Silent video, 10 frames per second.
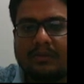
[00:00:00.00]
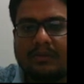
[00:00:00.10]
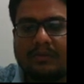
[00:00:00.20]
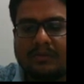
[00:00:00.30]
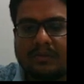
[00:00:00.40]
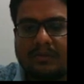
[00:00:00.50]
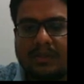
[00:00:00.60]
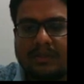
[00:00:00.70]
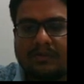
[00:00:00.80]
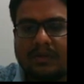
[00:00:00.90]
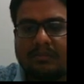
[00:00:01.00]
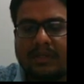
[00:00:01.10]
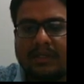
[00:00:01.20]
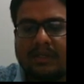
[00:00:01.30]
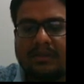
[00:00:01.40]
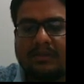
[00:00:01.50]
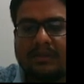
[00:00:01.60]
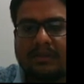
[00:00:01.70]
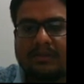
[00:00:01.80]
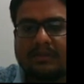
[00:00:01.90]
so that is 1 by 8,
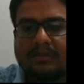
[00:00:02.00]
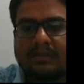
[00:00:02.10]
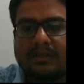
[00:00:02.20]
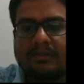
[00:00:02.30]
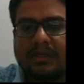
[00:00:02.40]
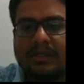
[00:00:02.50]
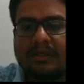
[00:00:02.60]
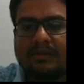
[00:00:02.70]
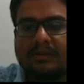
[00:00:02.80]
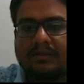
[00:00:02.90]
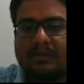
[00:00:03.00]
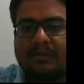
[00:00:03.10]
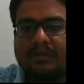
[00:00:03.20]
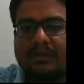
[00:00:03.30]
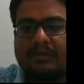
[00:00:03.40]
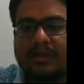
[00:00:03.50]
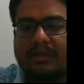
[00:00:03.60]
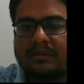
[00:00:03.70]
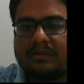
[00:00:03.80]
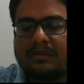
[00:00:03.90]
and this is 3 by 8, this is also 3 by
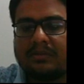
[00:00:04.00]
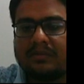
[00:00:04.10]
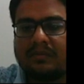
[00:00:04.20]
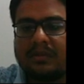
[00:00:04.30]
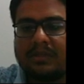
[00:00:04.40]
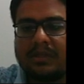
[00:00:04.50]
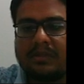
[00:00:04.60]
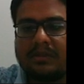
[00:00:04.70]
8, this is also 1 by 8.